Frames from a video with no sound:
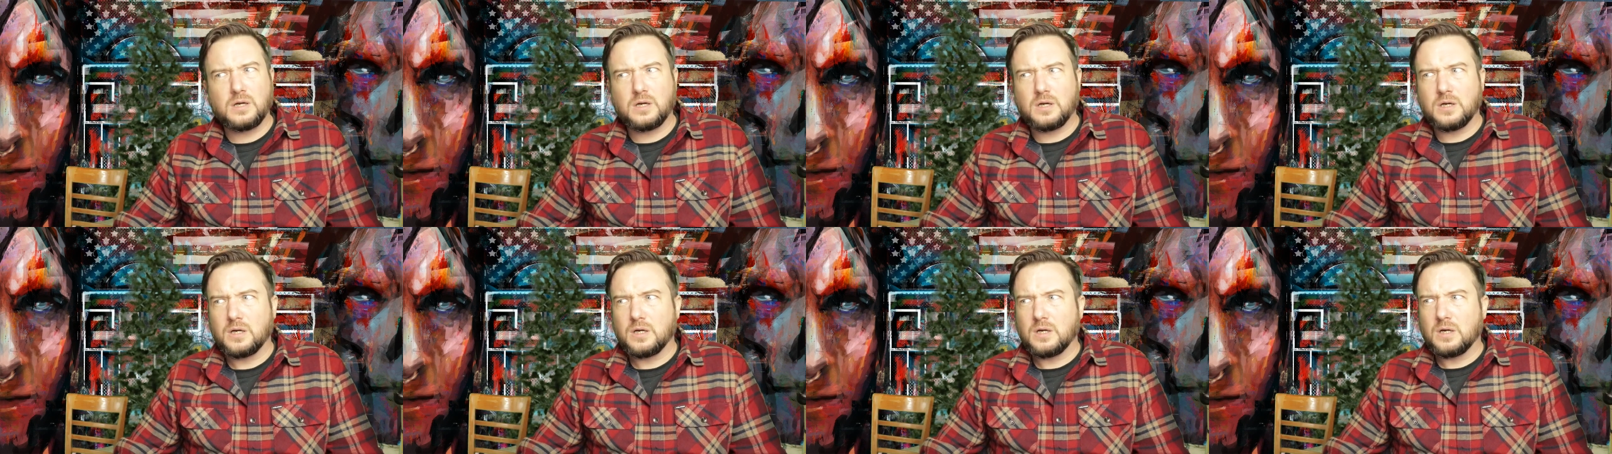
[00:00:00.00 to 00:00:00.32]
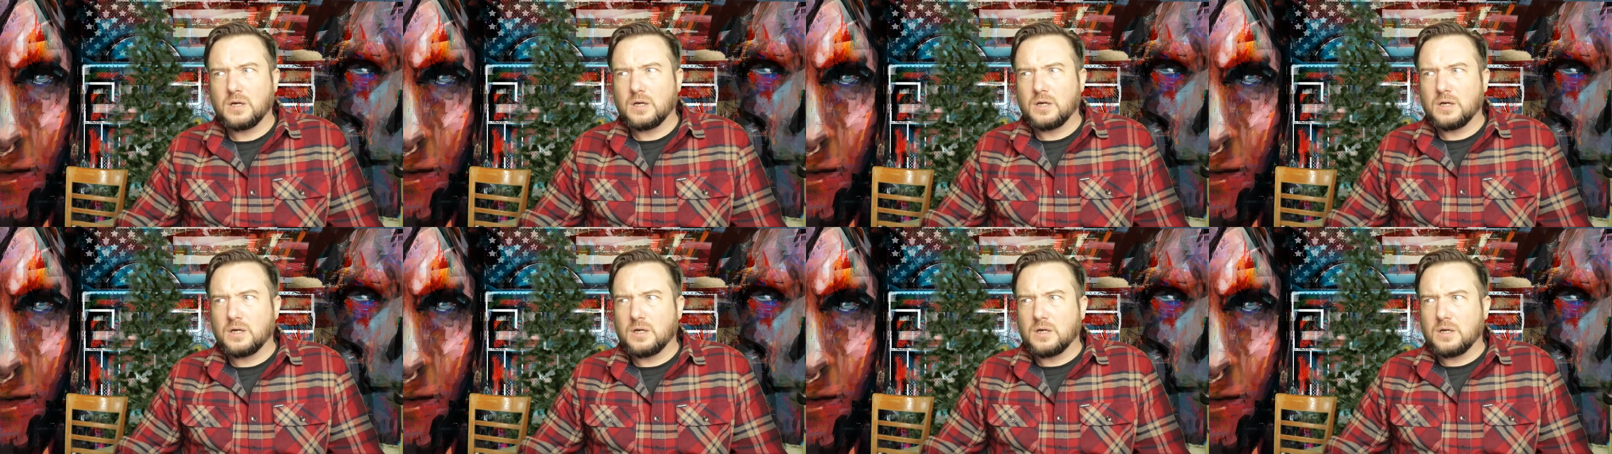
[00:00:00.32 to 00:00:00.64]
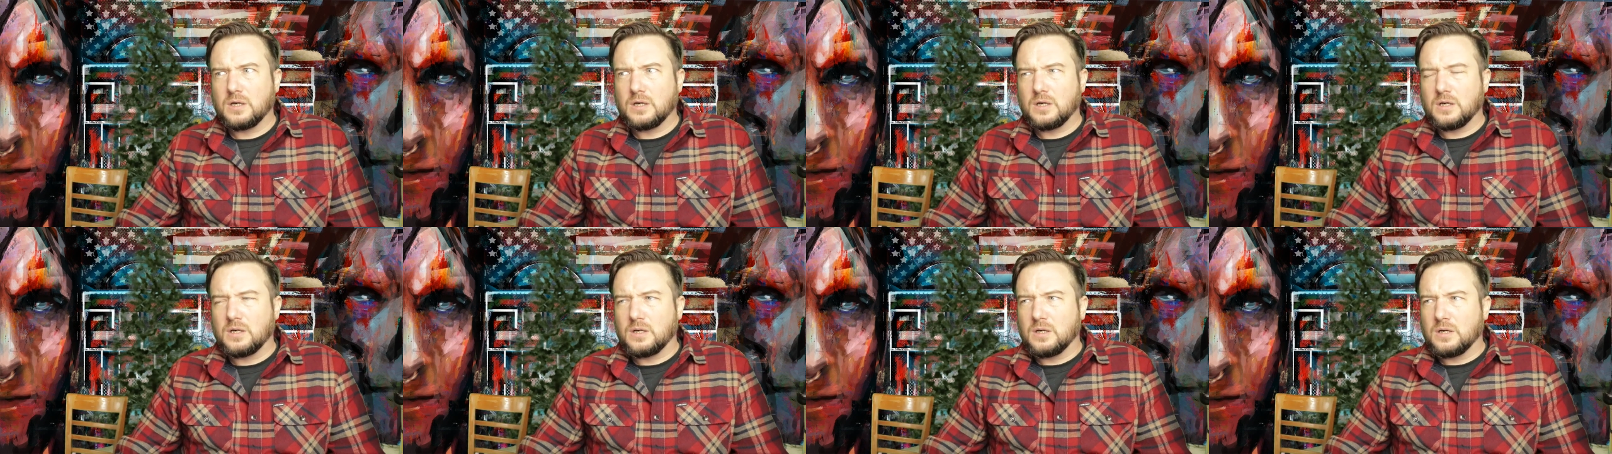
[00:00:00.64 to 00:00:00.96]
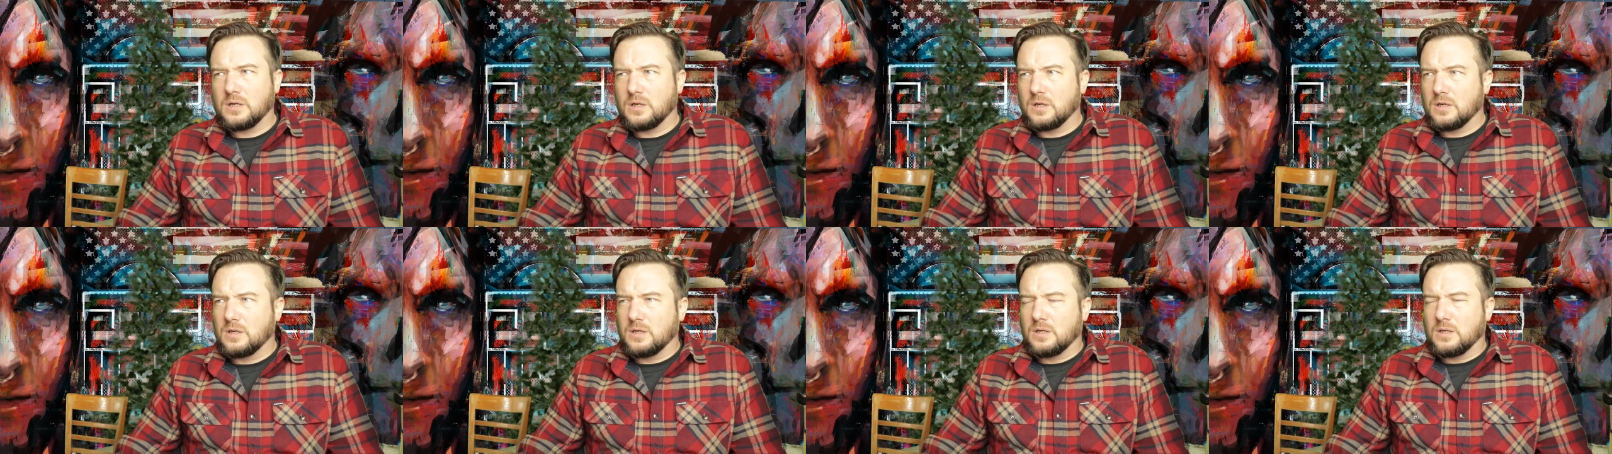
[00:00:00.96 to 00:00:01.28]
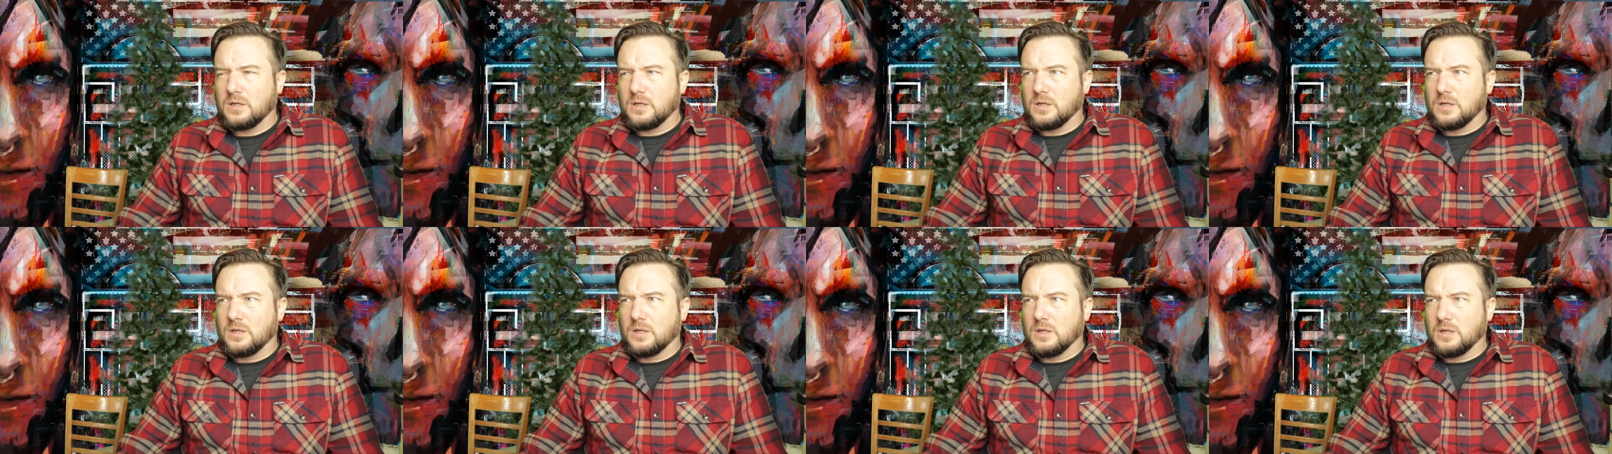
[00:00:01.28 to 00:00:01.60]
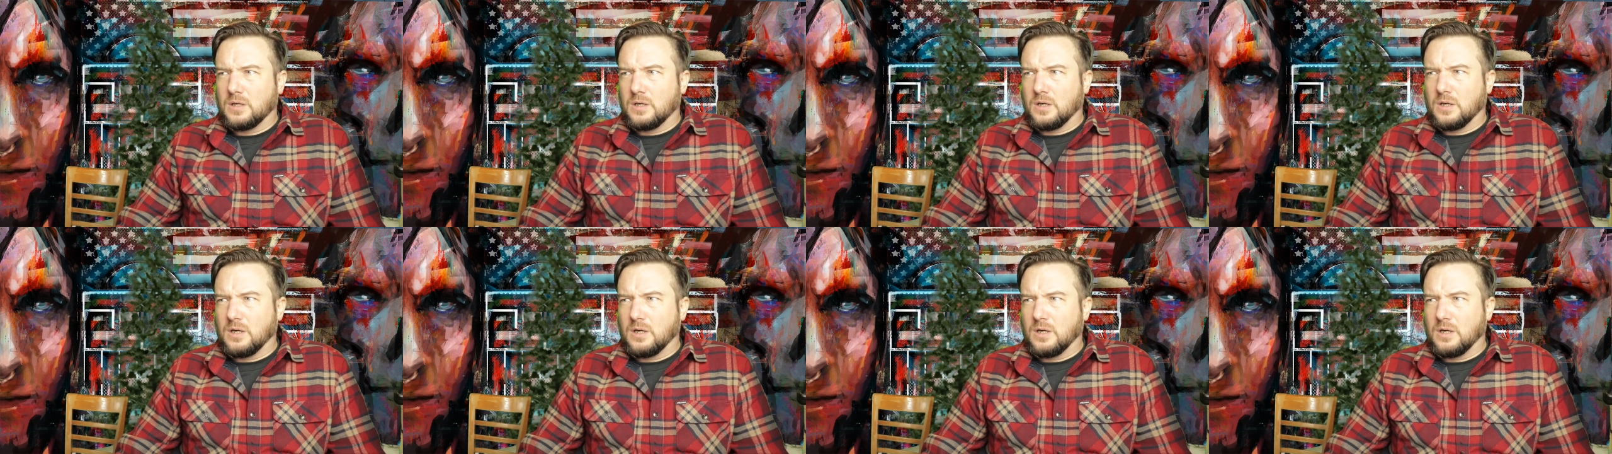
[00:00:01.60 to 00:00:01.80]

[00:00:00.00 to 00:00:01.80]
(silence)